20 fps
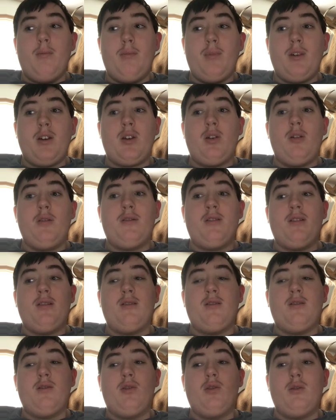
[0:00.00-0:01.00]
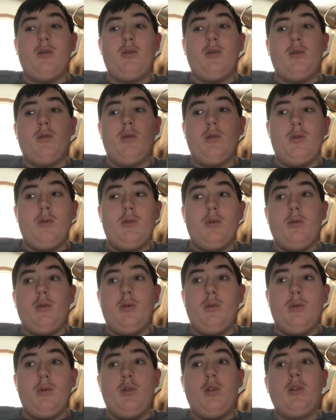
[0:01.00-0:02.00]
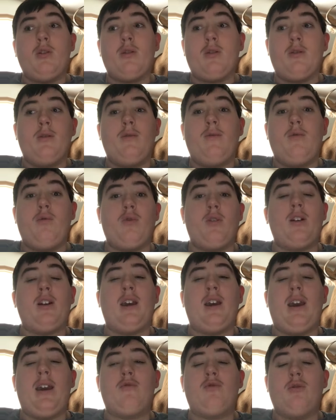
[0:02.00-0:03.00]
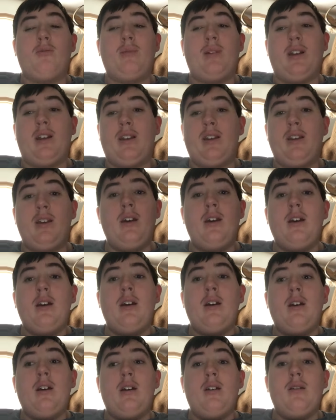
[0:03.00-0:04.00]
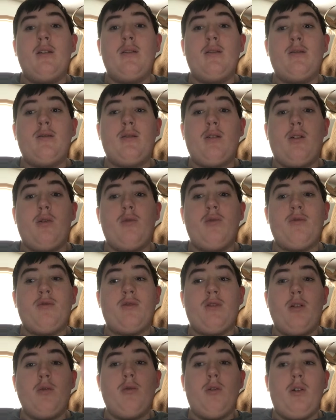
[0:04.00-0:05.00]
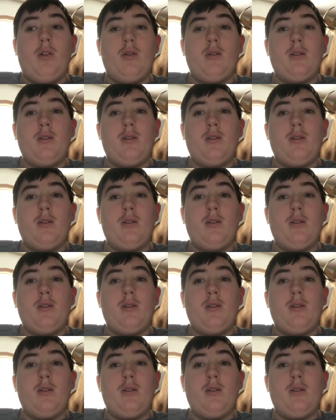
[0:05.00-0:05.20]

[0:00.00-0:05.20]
because it's not good for you to have too many. So